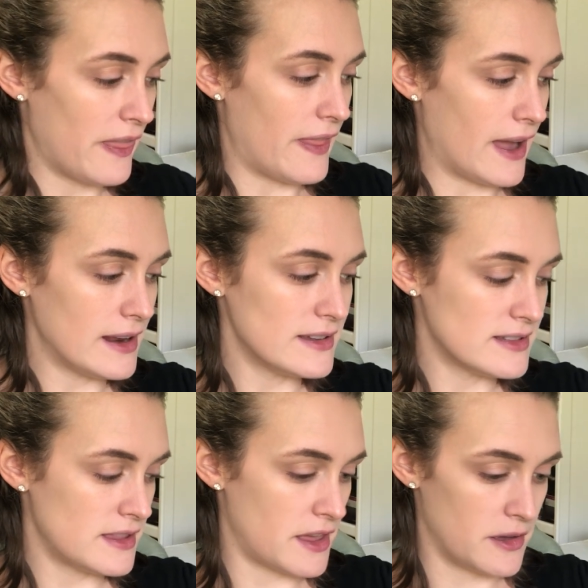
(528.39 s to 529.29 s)
that is
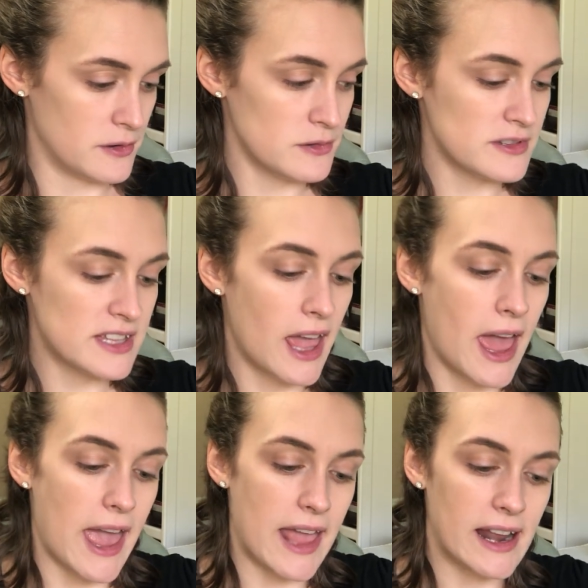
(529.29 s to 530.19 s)
those.
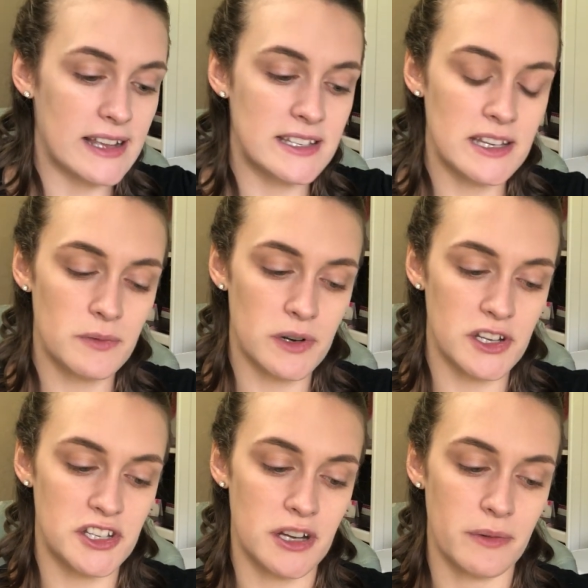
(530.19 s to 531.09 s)
And I did want
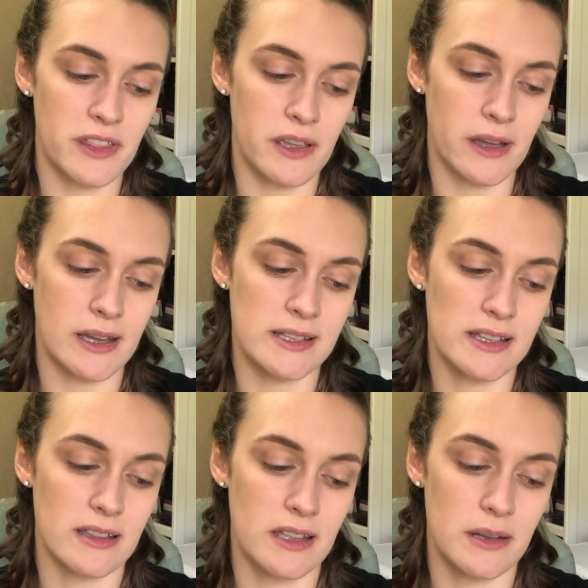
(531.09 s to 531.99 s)
to share with you
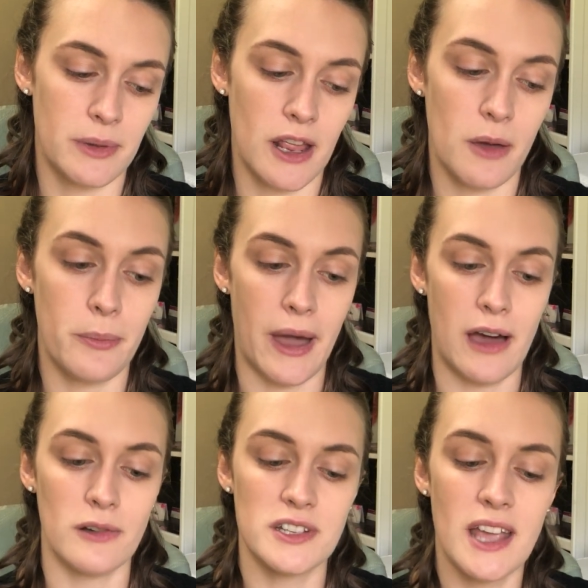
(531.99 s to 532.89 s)
guys a little bit
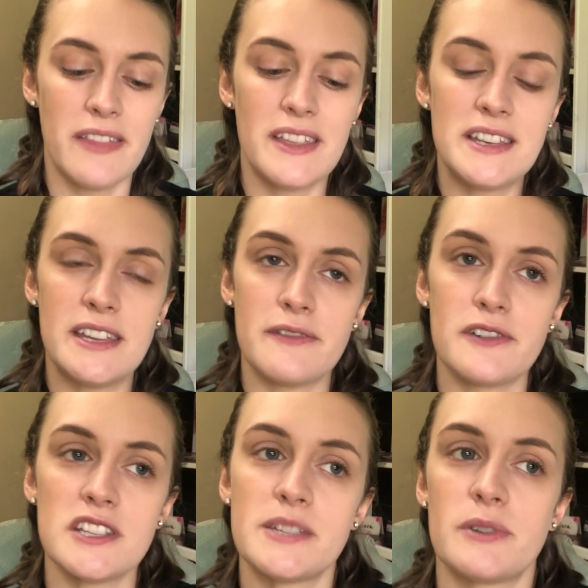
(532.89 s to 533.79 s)
about the
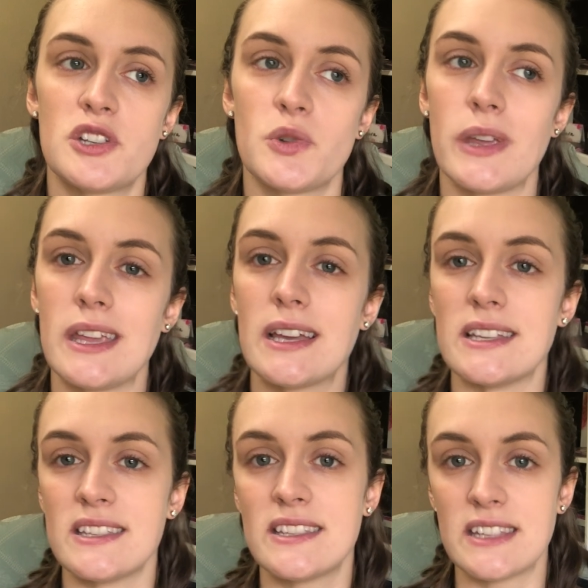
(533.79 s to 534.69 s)
difference between
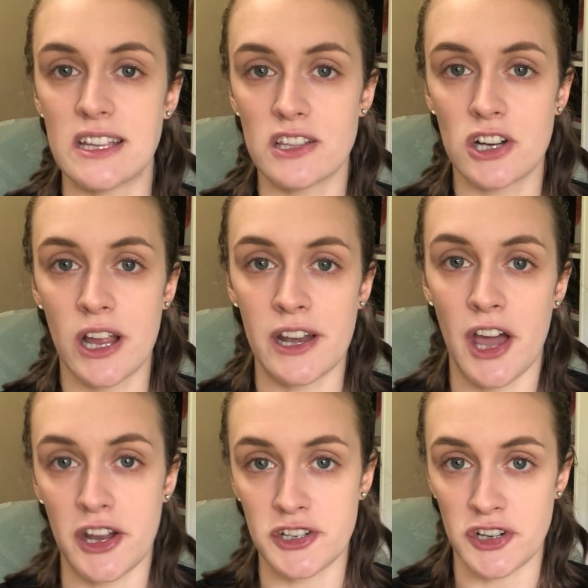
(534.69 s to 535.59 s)
concealer and
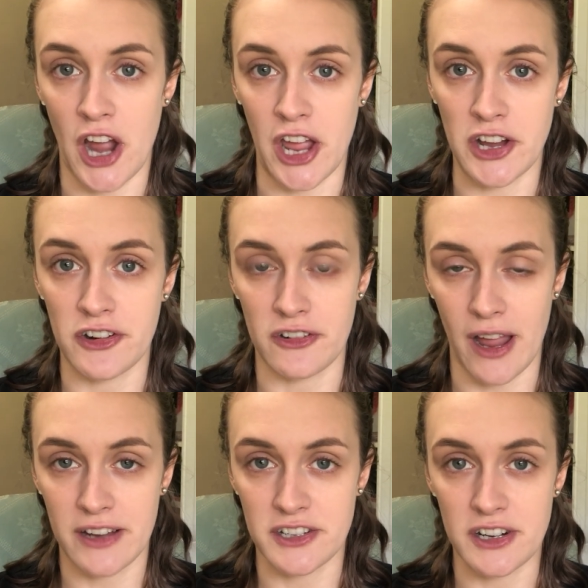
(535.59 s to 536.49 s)
under eye
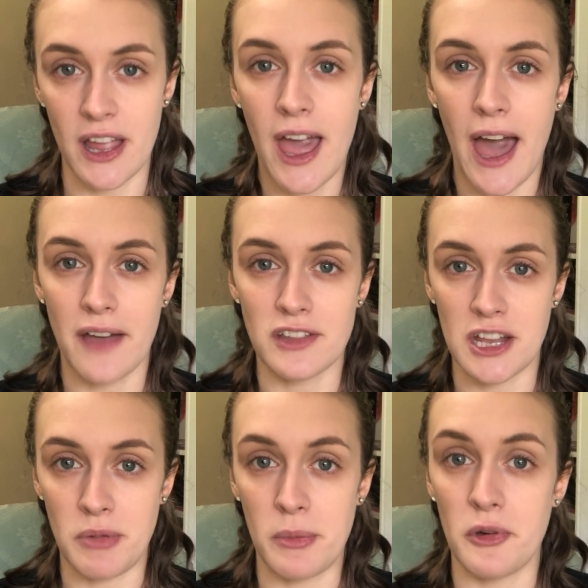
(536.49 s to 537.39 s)
corrector. I have a
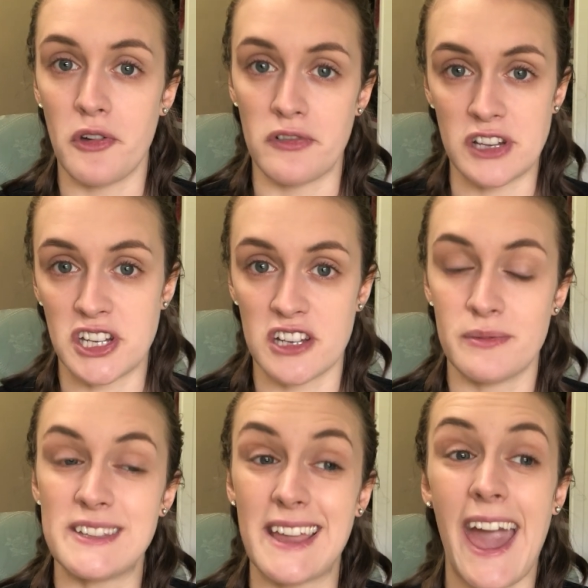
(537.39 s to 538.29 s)
lot of people who reach out to
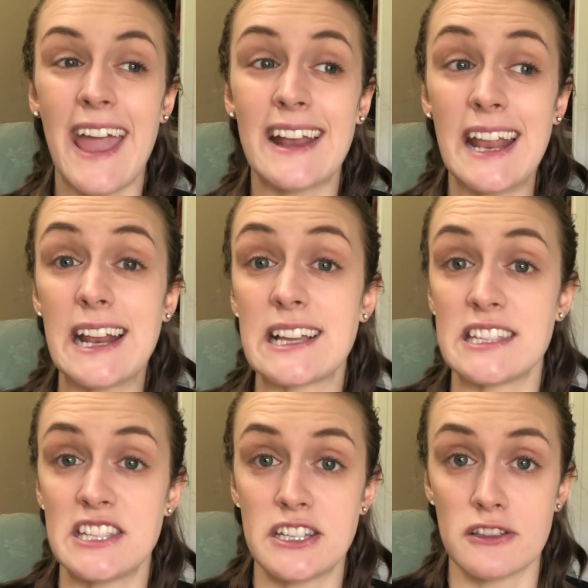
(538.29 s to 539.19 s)
me and say, hey, I need a
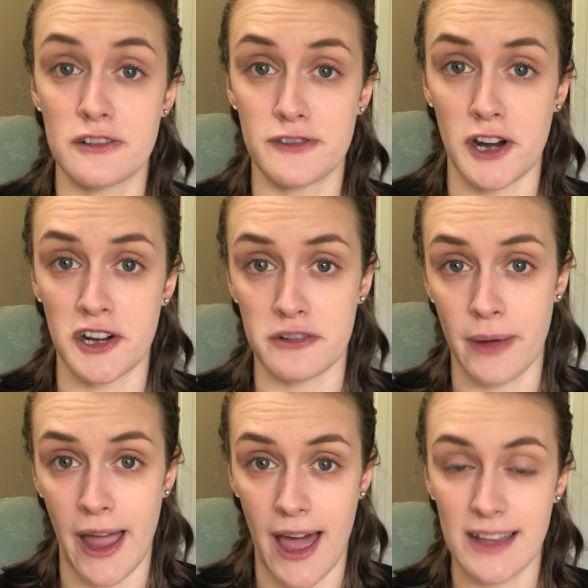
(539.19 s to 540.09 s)
concealer for under
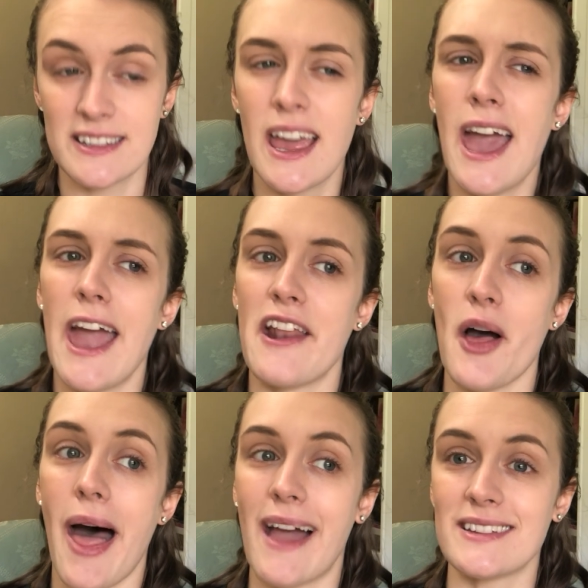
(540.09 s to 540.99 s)
my eyes. And
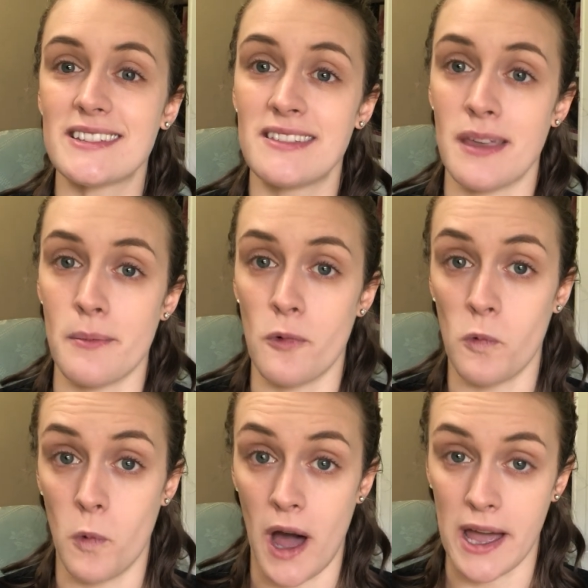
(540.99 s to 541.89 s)
I'll ask them
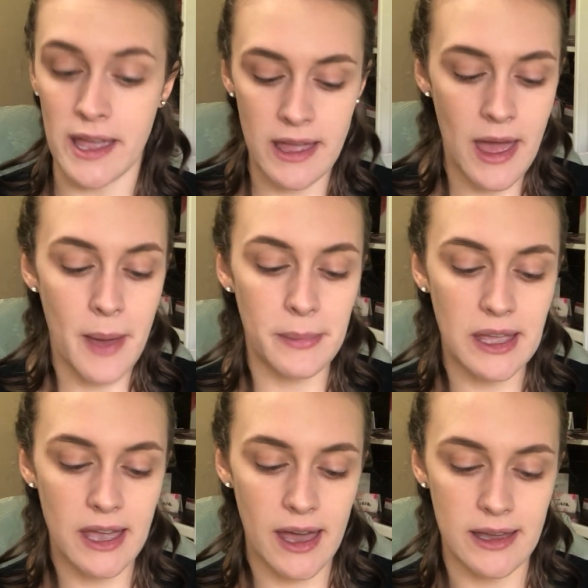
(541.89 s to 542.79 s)
why,
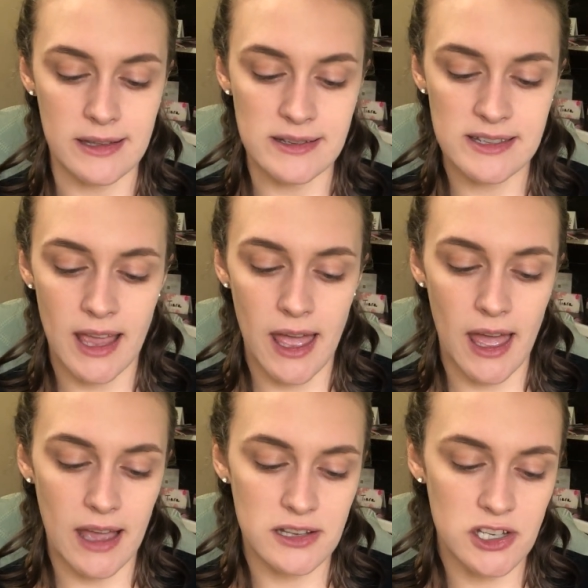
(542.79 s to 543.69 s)
because
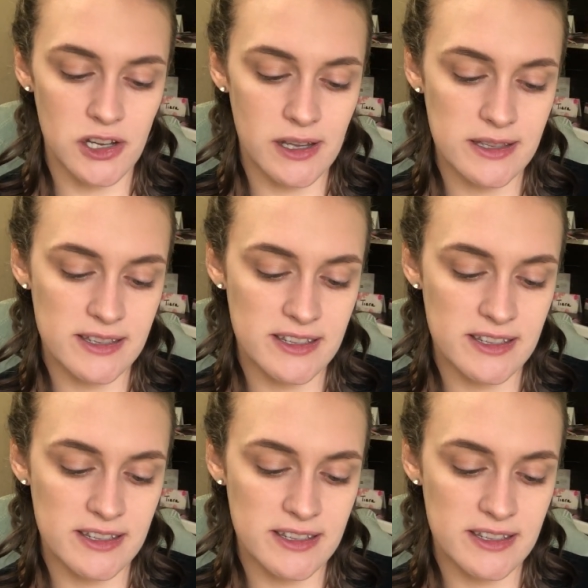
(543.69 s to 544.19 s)
as you can